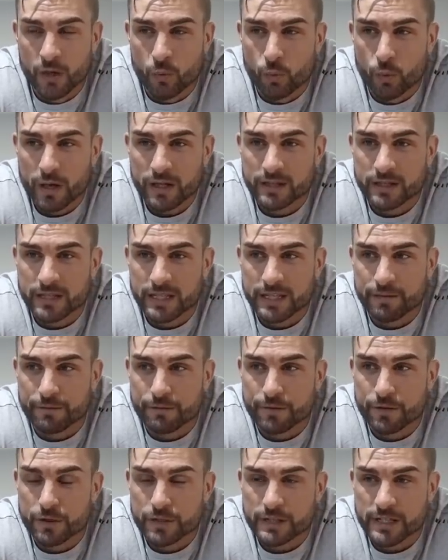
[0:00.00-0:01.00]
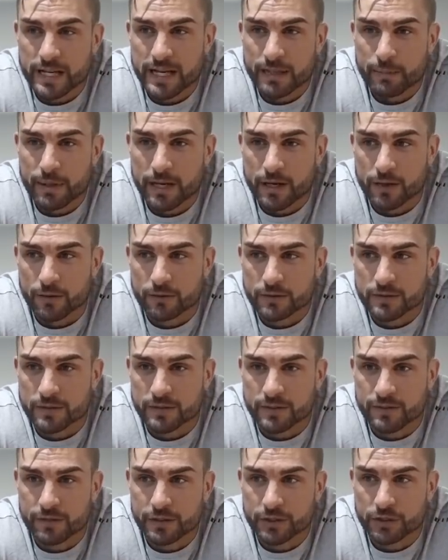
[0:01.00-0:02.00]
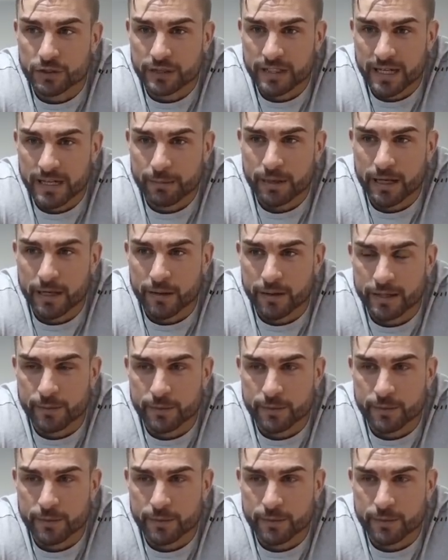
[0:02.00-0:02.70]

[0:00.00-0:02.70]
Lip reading: When it first came out, the division came out,